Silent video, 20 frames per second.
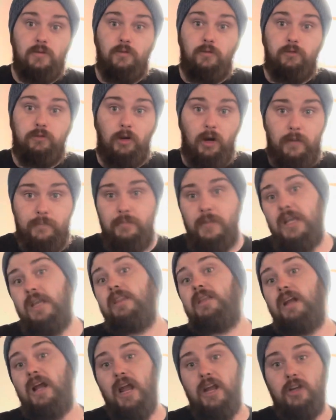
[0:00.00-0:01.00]
from me
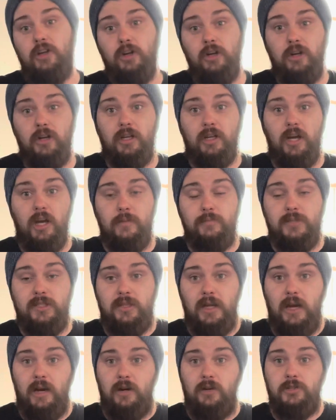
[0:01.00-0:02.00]
that I cook
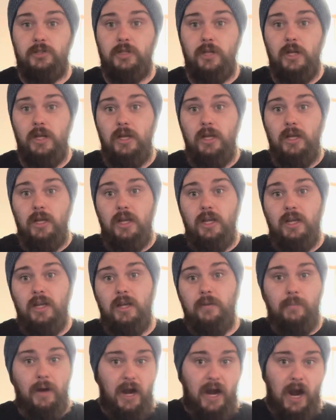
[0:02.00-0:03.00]
upstairs
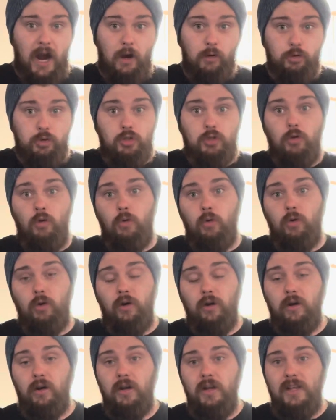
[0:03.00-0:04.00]
in my house
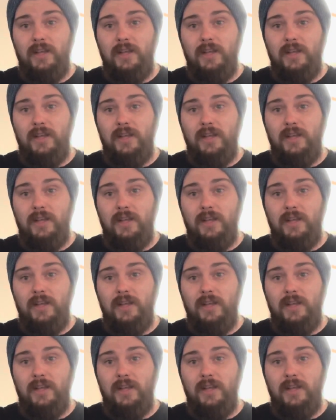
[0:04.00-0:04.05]
or